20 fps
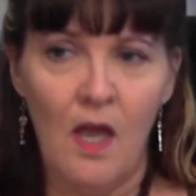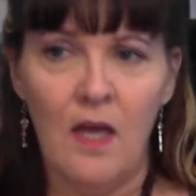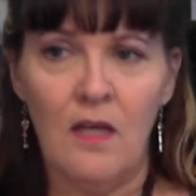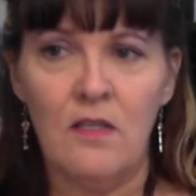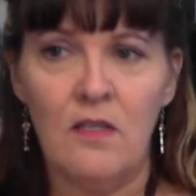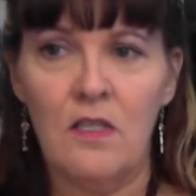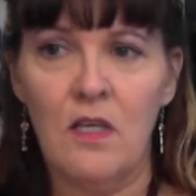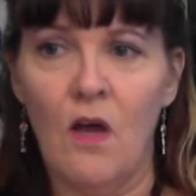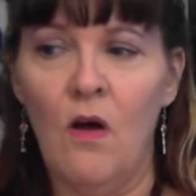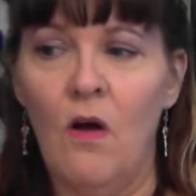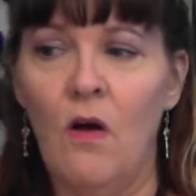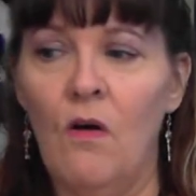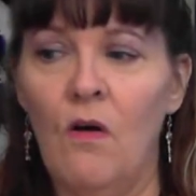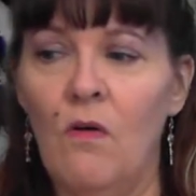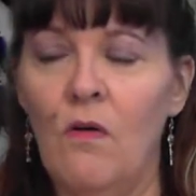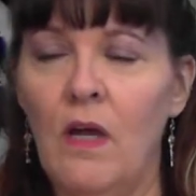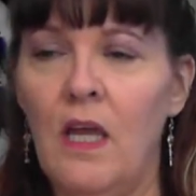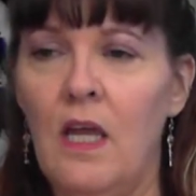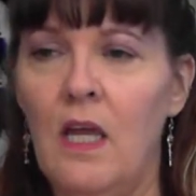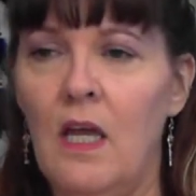
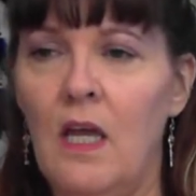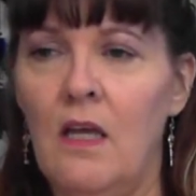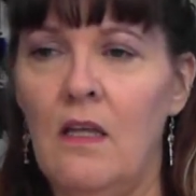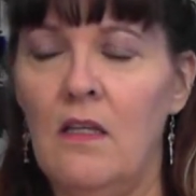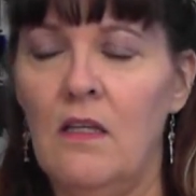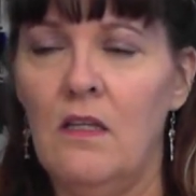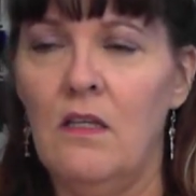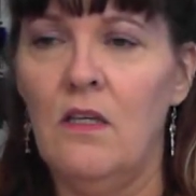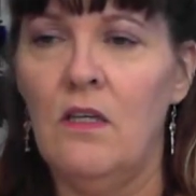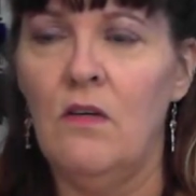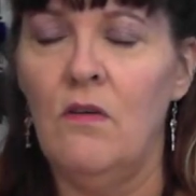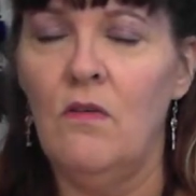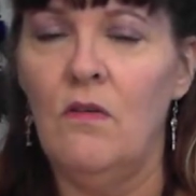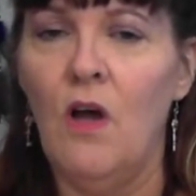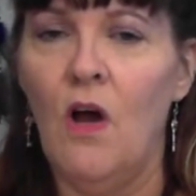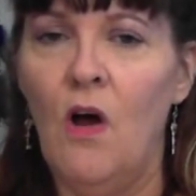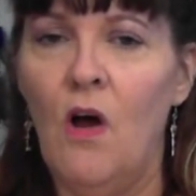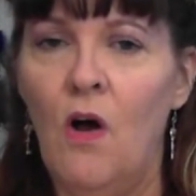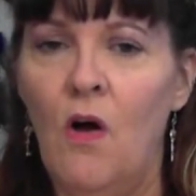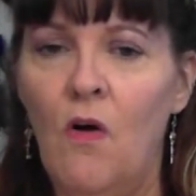So you
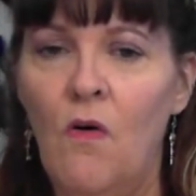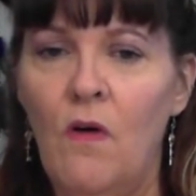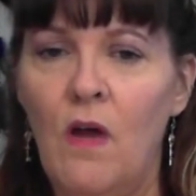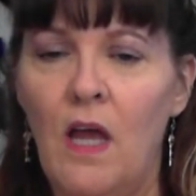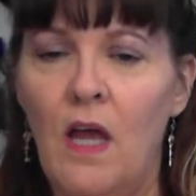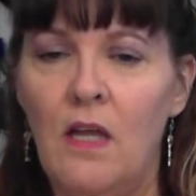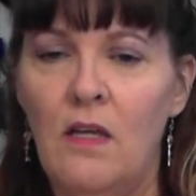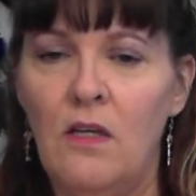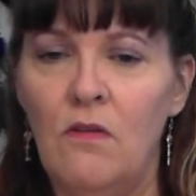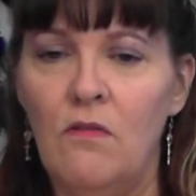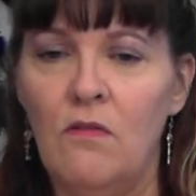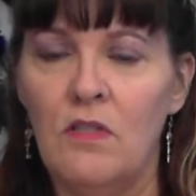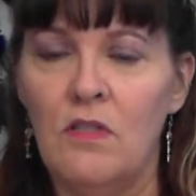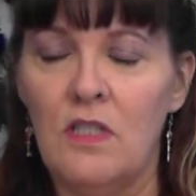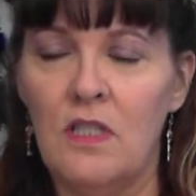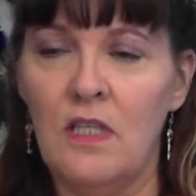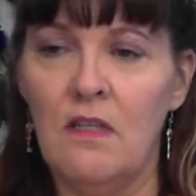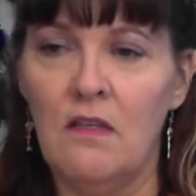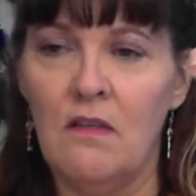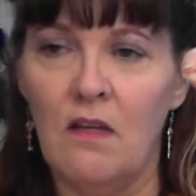go and you
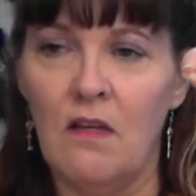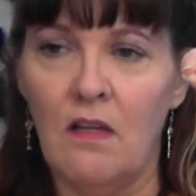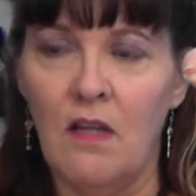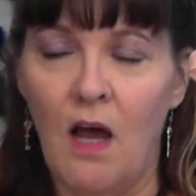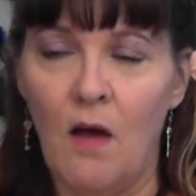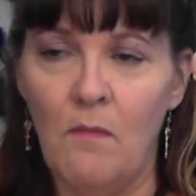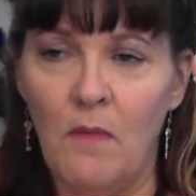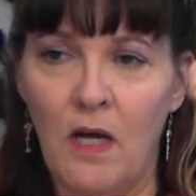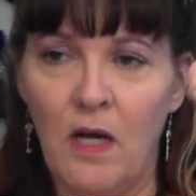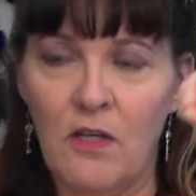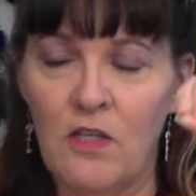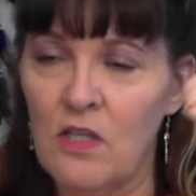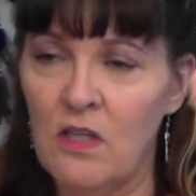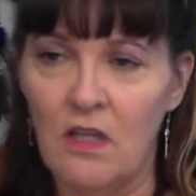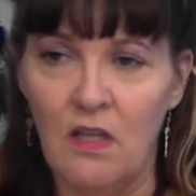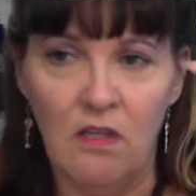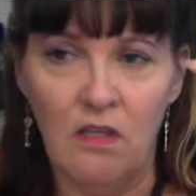see how much